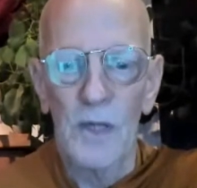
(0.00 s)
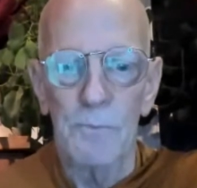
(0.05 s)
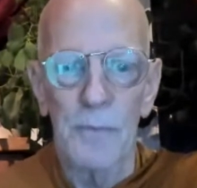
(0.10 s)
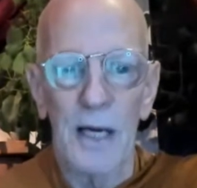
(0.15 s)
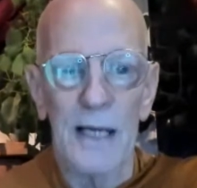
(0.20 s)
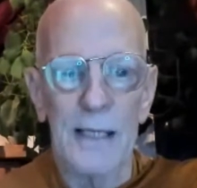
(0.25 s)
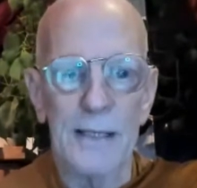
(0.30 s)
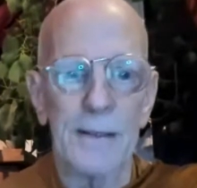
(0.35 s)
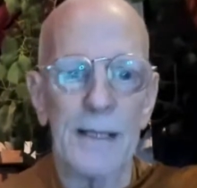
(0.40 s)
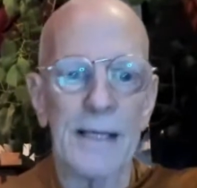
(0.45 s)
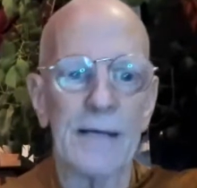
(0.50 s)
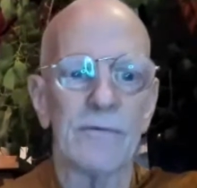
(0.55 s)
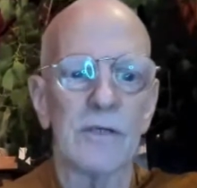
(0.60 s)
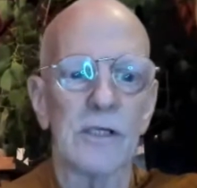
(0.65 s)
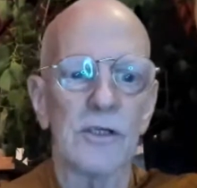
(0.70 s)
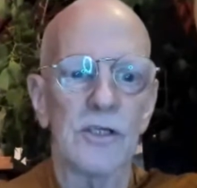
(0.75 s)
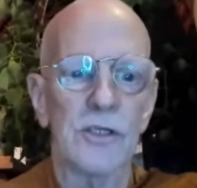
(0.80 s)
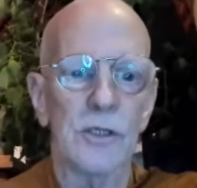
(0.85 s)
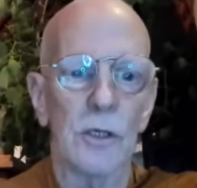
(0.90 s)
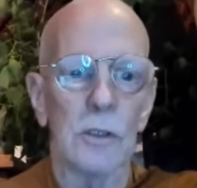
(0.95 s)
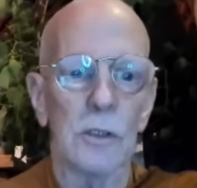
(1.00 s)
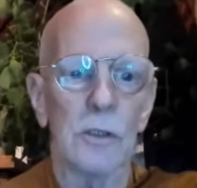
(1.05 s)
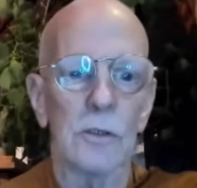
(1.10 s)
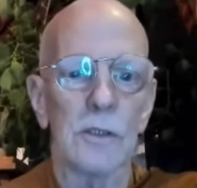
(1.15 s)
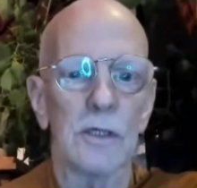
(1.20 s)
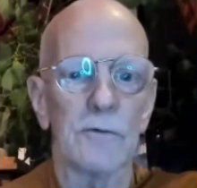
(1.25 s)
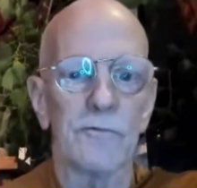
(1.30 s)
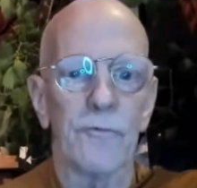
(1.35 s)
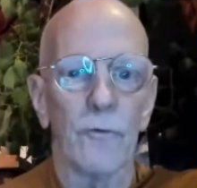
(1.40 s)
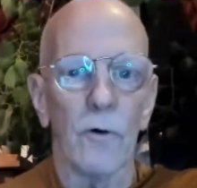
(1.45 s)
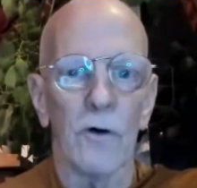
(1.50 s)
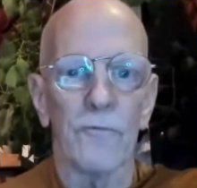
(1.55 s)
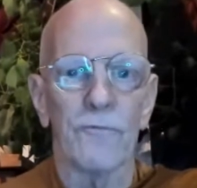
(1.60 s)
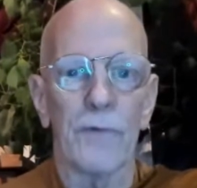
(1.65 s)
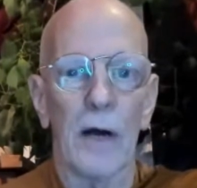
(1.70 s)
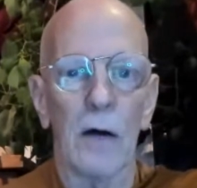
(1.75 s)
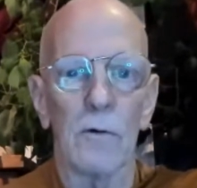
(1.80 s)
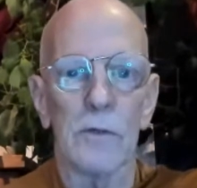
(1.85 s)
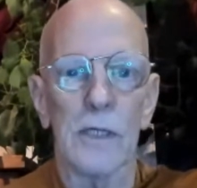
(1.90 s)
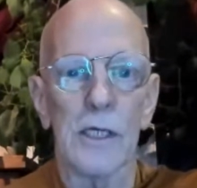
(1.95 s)
But even so, the Four
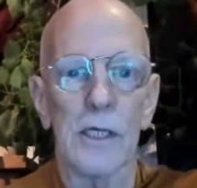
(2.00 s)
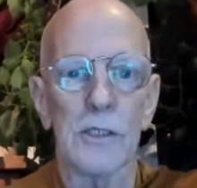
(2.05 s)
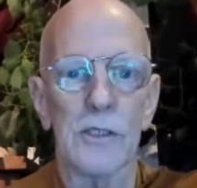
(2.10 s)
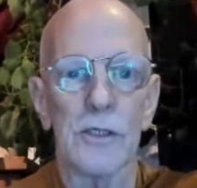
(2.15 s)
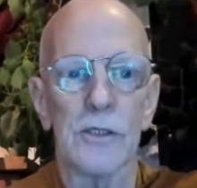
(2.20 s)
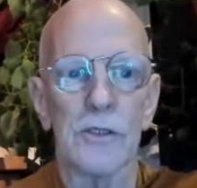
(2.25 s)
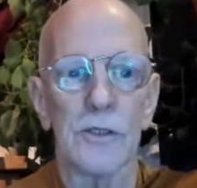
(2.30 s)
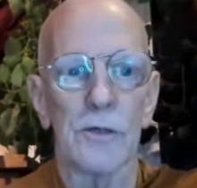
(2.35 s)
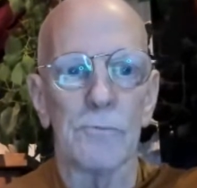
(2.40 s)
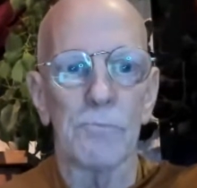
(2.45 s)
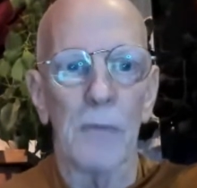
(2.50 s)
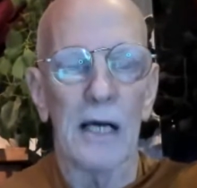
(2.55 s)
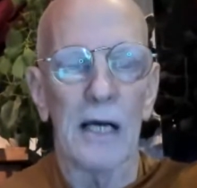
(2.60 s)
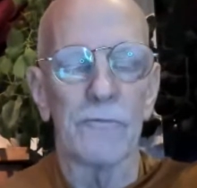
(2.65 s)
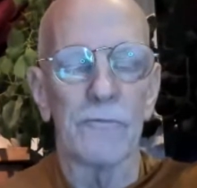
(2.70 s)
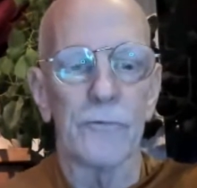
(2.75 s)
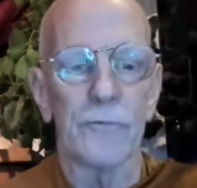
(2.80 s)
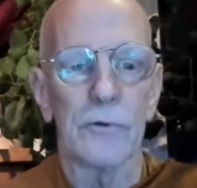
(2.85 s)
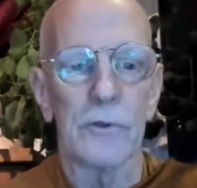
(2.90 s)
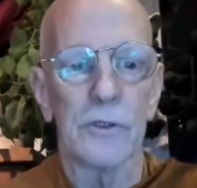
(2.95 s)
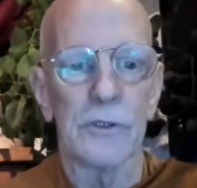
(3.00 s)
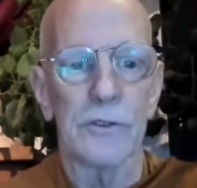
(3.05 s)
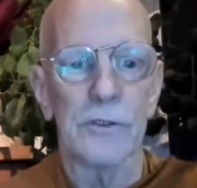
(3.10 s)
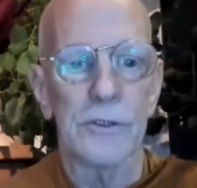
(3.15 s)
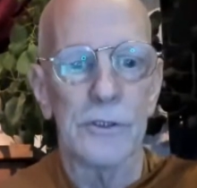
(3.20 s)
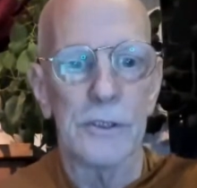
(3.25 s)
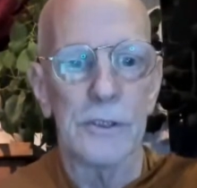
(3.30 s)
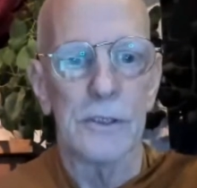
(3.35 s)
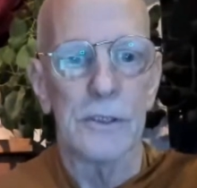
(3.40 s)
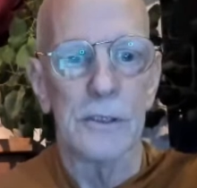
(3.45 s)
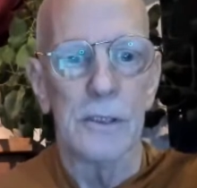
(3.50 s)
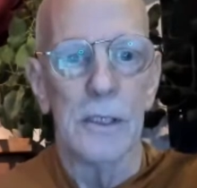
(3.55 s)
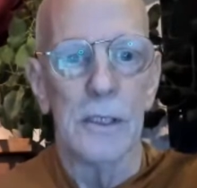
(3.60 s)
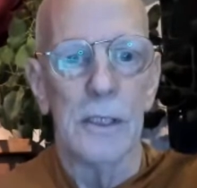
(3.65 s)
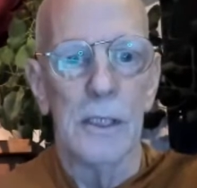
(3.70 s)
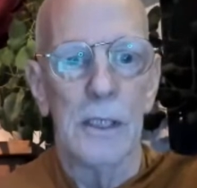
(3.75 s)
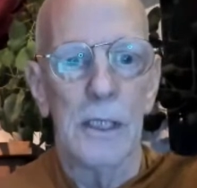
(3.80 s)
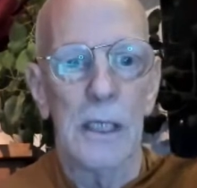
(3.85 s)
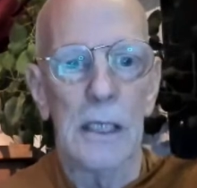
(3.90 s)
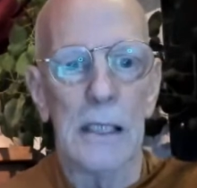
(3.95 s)
Foundations of Mindfulness
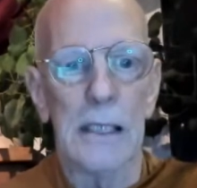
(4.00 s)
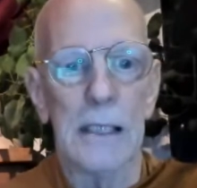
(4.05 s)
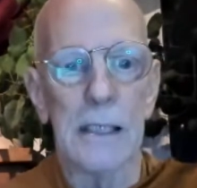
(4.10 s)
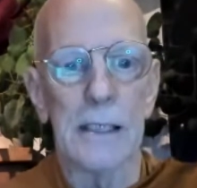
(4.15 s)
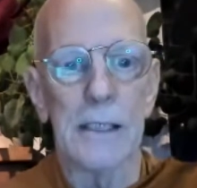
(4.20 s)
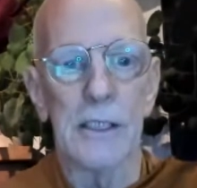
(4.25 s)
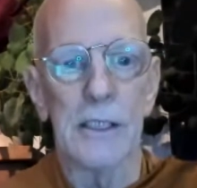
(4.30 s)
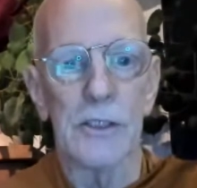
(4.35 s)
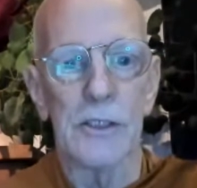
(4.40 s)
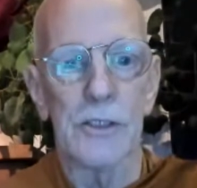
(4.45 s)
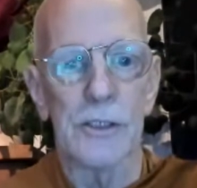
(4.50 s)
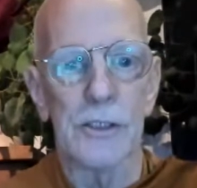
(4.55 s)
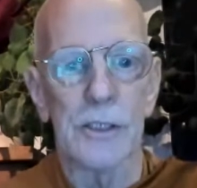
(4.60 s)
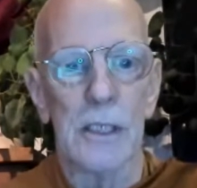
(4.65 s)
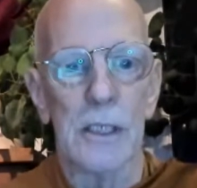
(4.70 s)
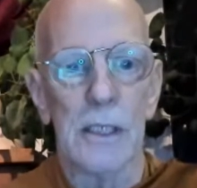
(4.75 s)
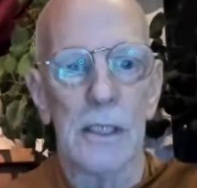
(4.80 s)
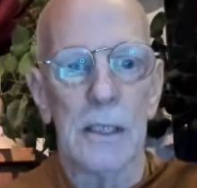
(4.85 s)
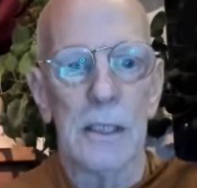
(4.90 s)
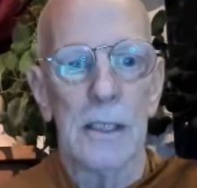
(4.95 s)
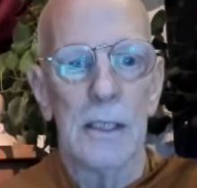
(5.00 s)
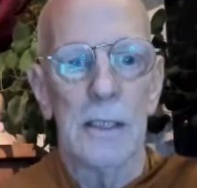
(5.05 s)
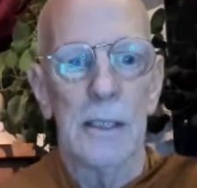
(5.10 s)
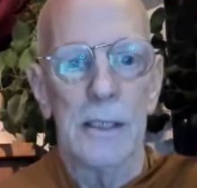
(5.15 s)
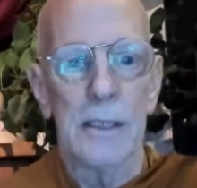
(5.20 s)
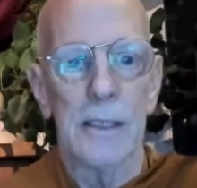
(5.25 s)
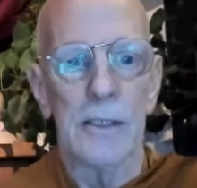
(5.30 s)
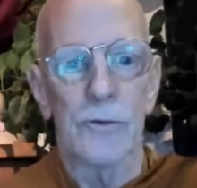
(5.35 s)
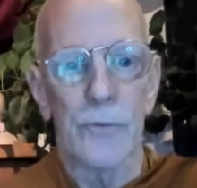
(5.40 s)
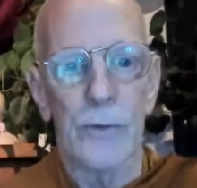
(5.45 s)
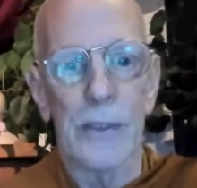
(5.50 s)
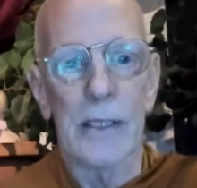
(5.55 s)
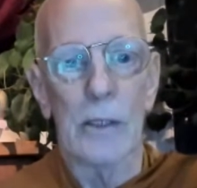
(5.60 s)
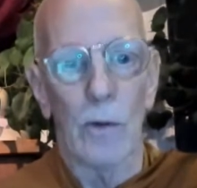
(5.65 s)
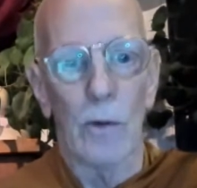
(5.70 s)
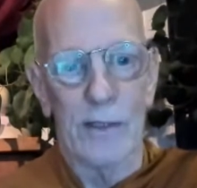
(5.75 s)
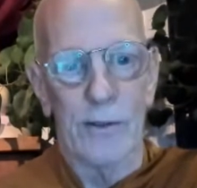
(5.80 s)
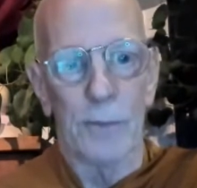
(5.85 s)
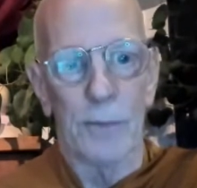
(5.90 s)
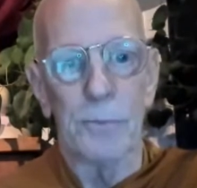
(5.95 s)
is really
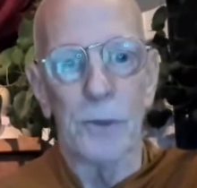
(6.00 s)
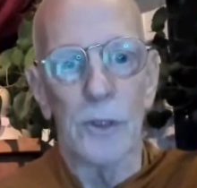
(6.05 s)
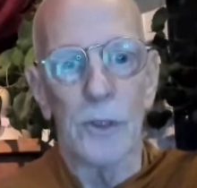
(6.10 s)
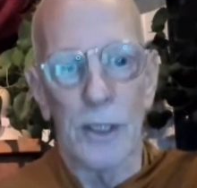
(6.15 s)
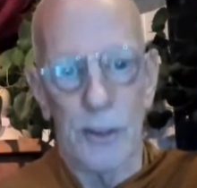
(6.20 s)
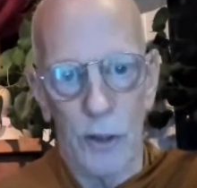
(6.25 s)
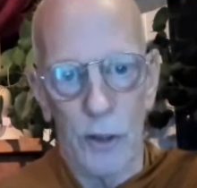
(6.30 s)
what the Buddha